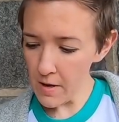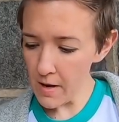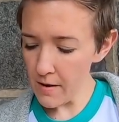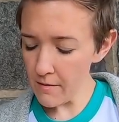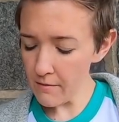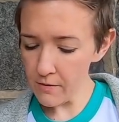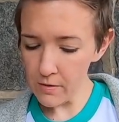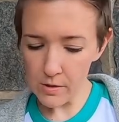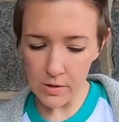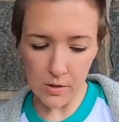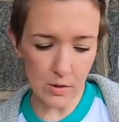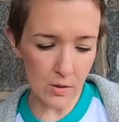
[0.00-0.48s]

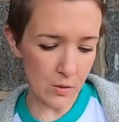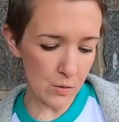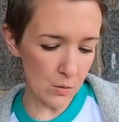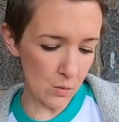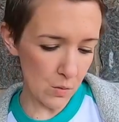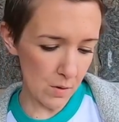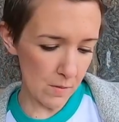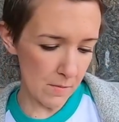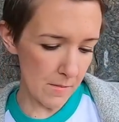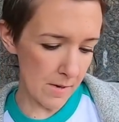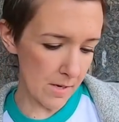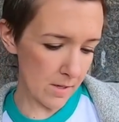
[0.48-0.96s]
From
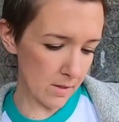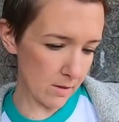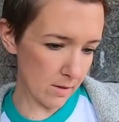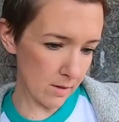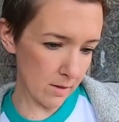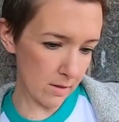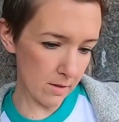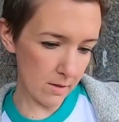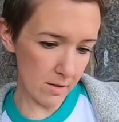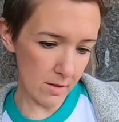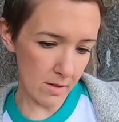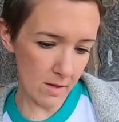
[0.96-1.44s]

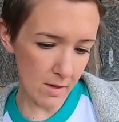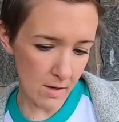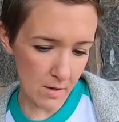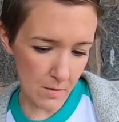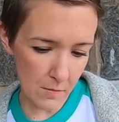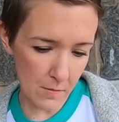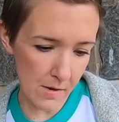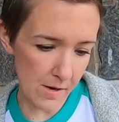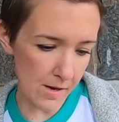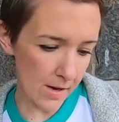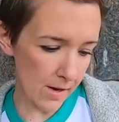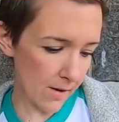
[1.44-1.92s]
assortment,
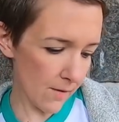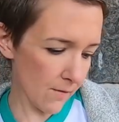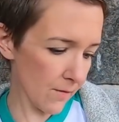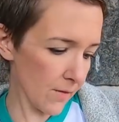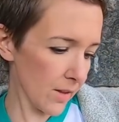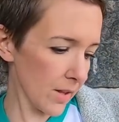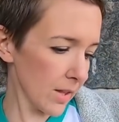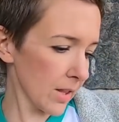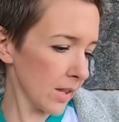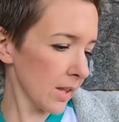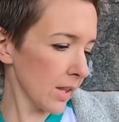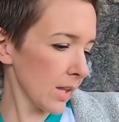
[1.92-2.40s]
we
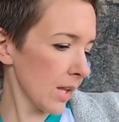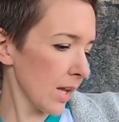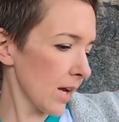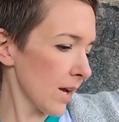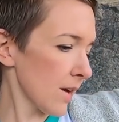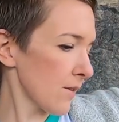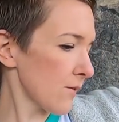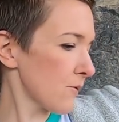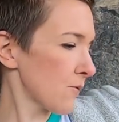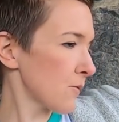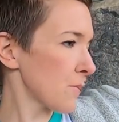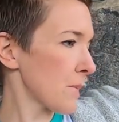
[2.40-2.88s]
have
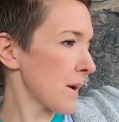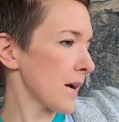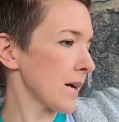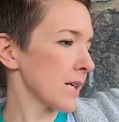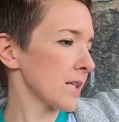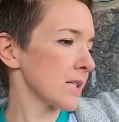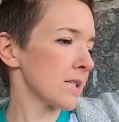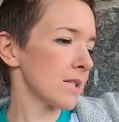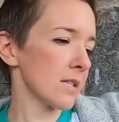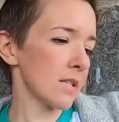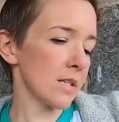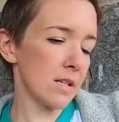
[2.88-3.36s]
Life
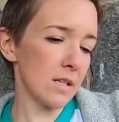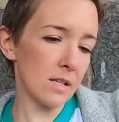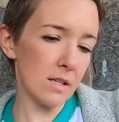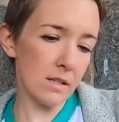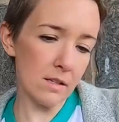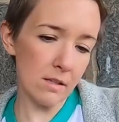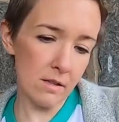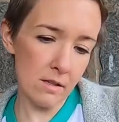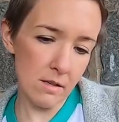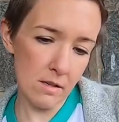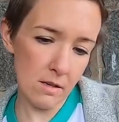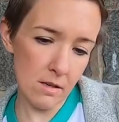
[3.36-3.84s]

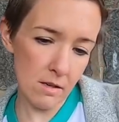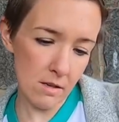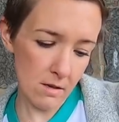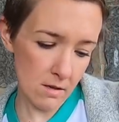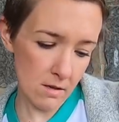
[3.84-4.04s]
Magazine.